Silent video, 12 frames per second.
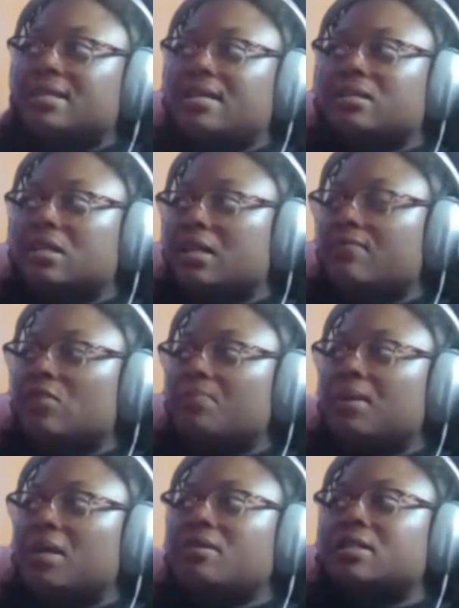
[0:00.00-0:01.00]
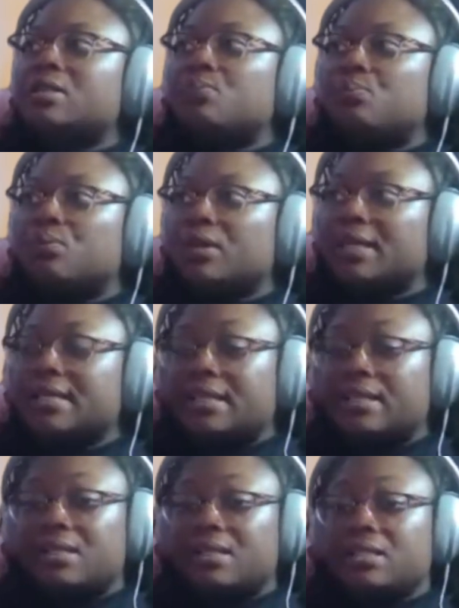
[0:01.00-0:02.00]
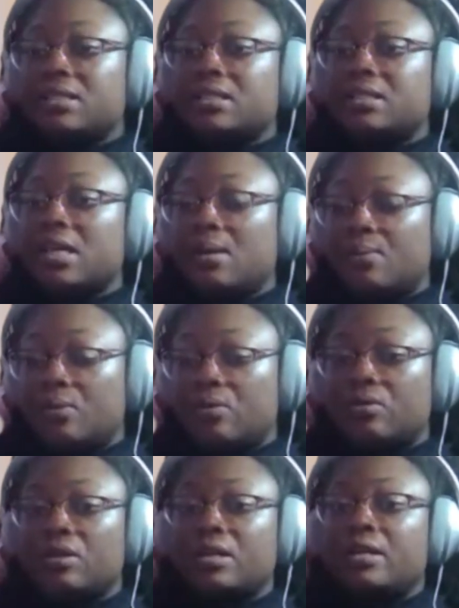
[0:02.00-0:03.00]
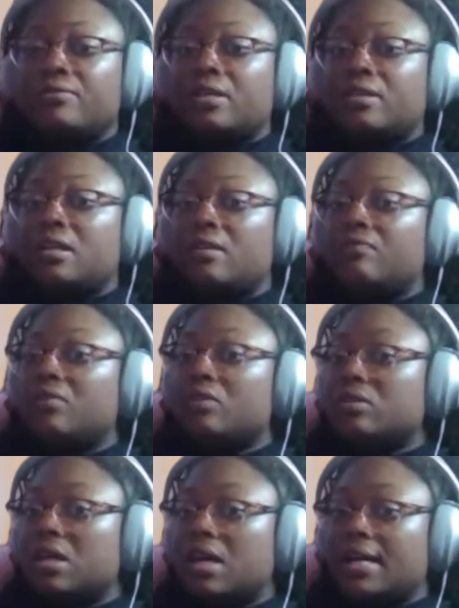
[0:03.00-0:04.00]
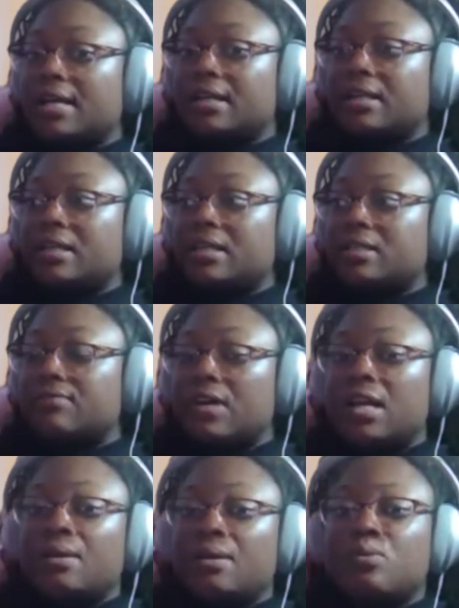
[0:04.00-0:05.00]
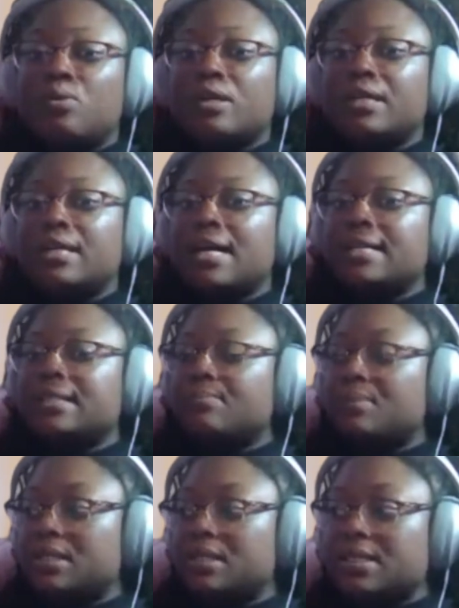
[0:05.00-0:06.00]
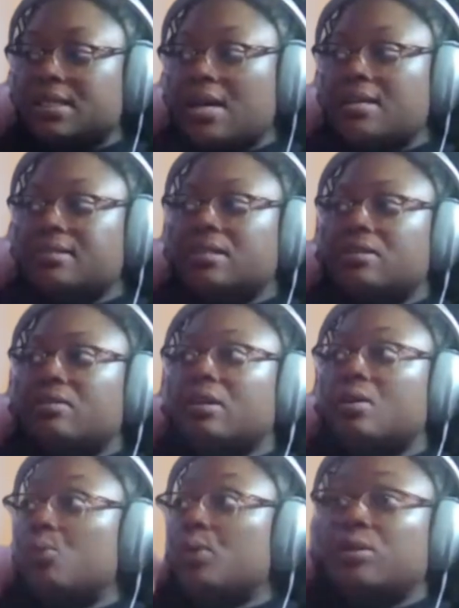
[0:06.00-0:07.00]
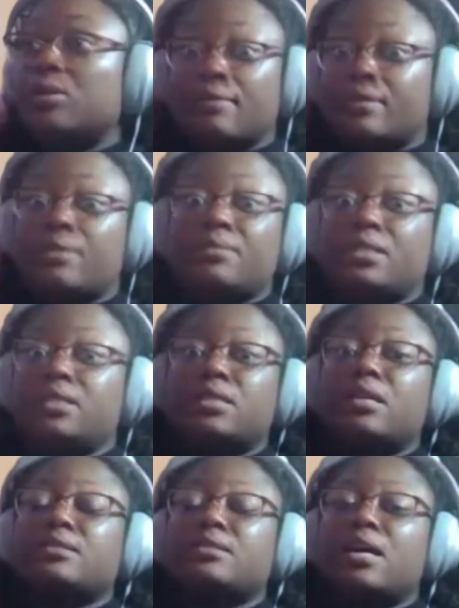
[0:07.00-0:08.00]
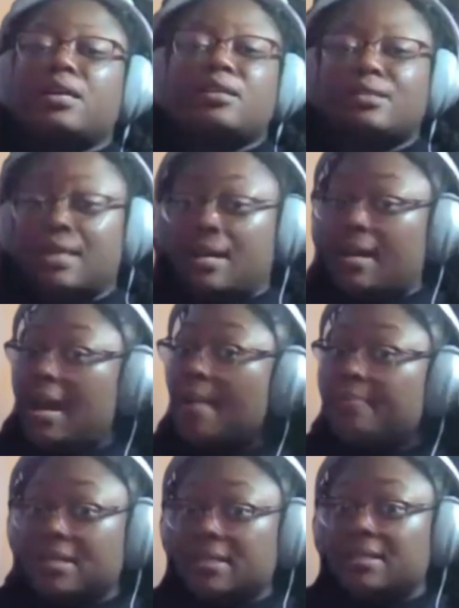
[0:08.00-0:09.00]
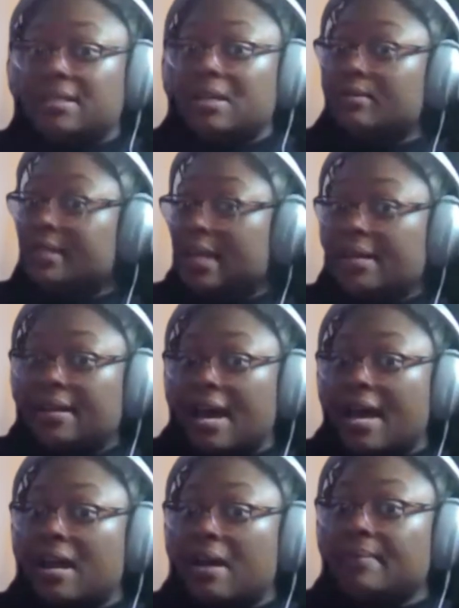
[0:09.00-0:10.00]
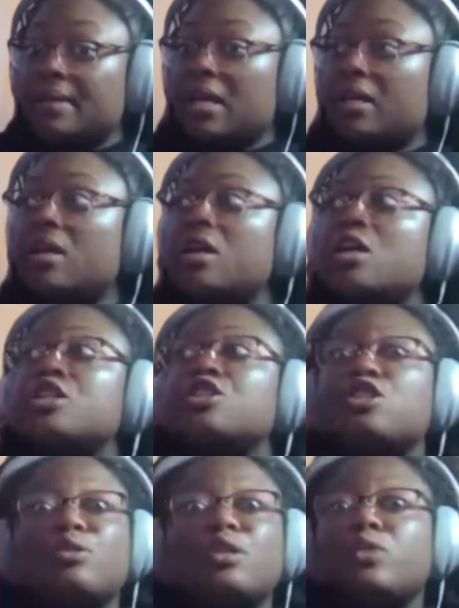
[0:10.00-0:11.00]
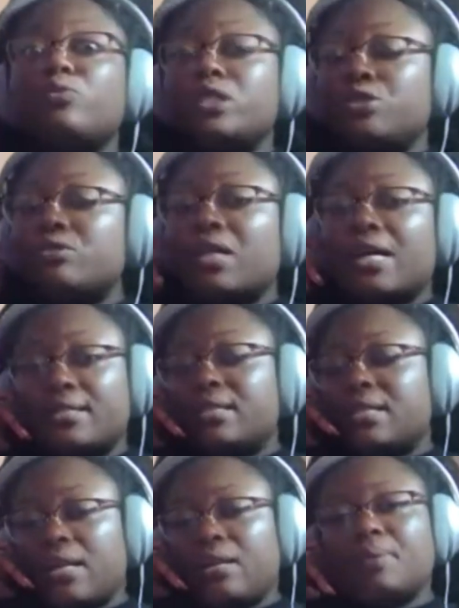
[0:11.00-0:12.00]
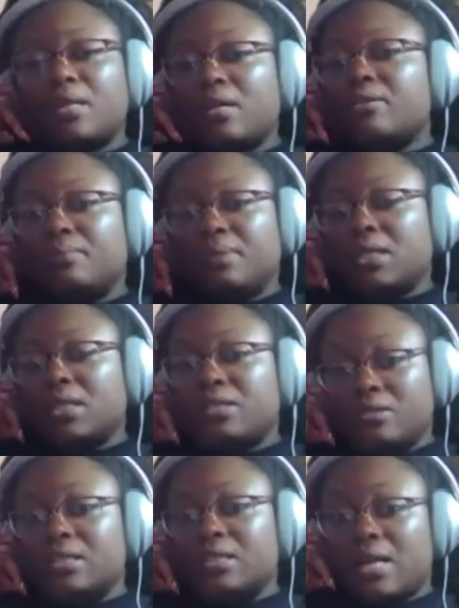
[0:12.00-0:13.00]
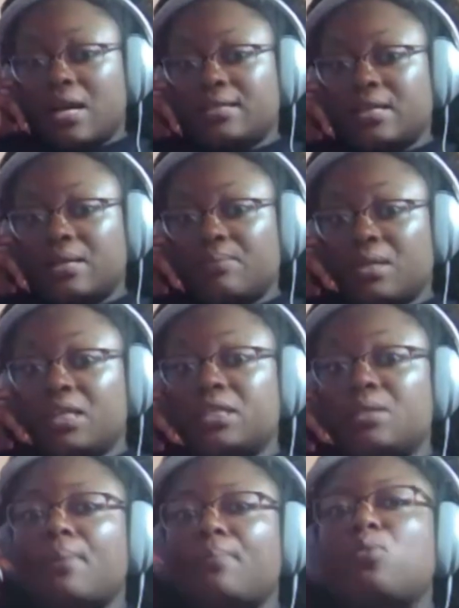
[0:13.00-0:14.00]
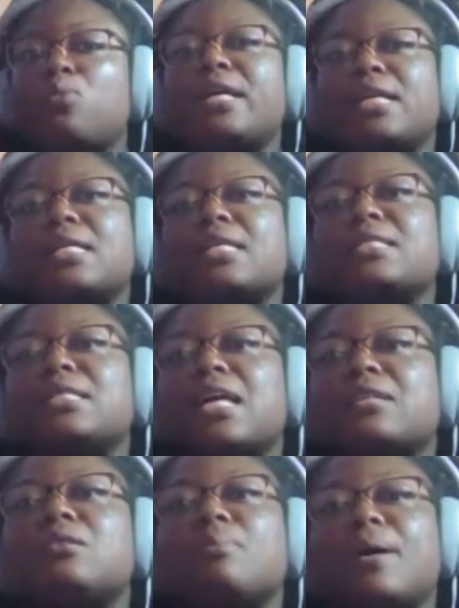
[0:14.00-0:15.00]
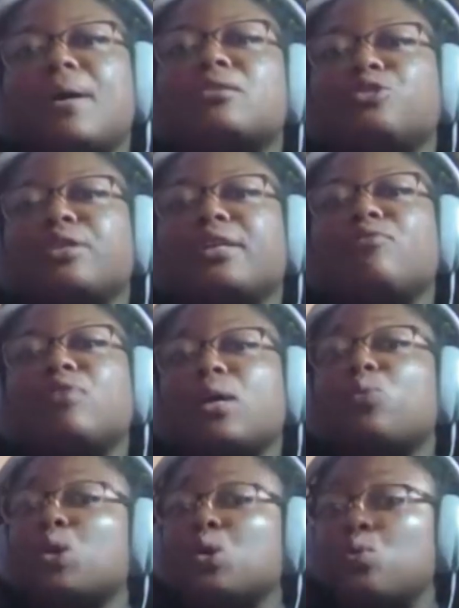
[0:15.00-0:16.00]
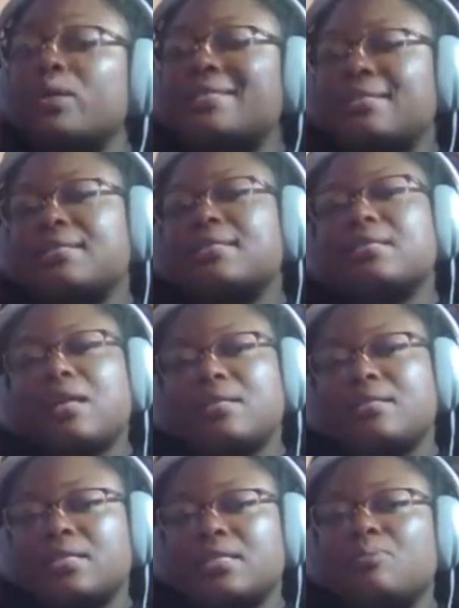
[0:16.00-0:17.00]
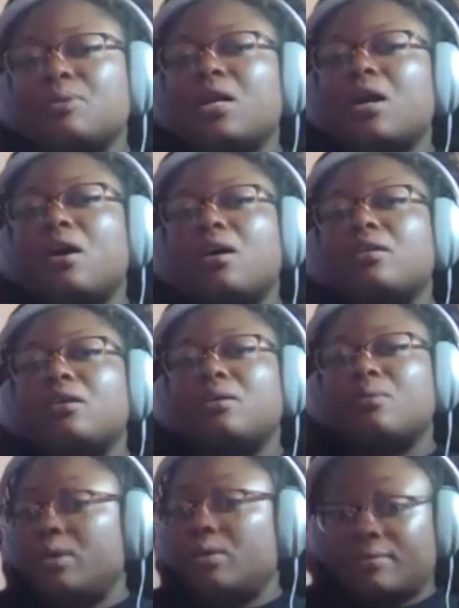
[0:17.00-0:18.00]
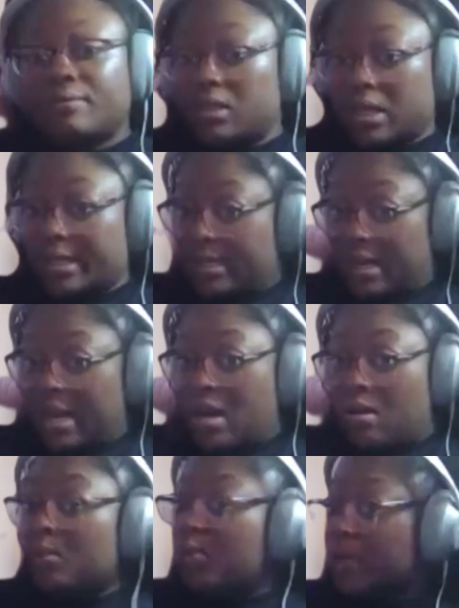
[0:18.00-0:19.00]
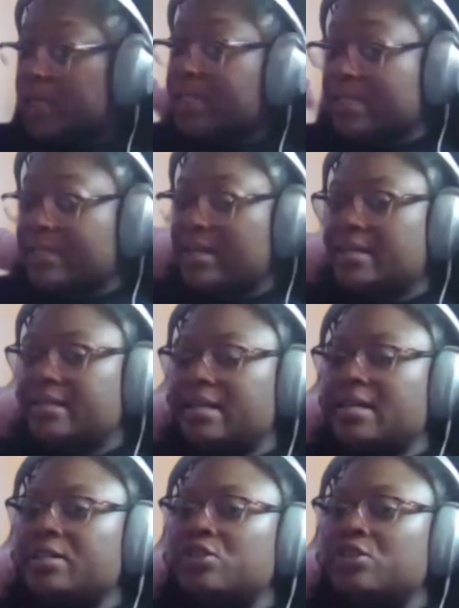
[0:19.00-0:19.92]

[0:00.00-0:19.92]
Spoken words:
I say is like if the parent is bringing something to the table that they feel like is very important and hasn't been discussed, and they're like, oh, we don't have time to discuss that because that happens. They'll say that. I'm like, so then would you like to set up another meeting to discuss it? Because my point is that's the boundary of like, we're going to discuss this, but we don't have to discuss it now, but we're going to discuss it.